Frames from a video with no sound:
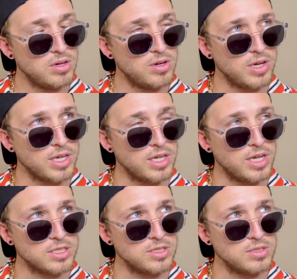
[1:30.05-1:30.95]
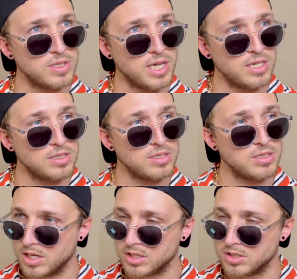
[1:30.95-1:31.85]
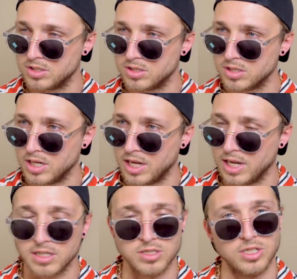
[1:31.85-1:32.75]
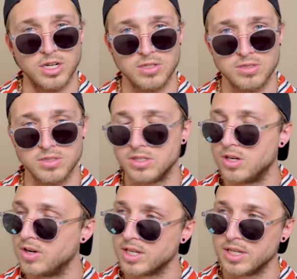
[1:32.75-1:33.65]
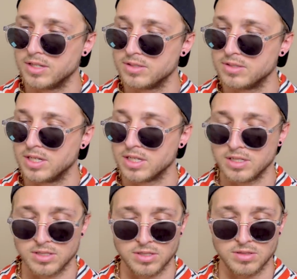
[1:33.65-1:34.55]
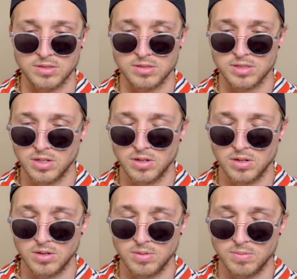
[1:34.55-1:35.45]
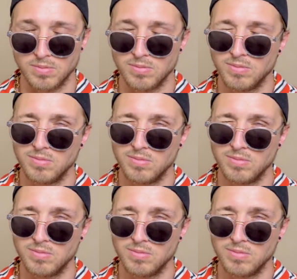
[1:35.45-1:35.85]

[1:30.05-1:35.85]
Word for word: no, I can't actually do that. I can, can, I can juggle. No, I can't. I can't juggle. Um,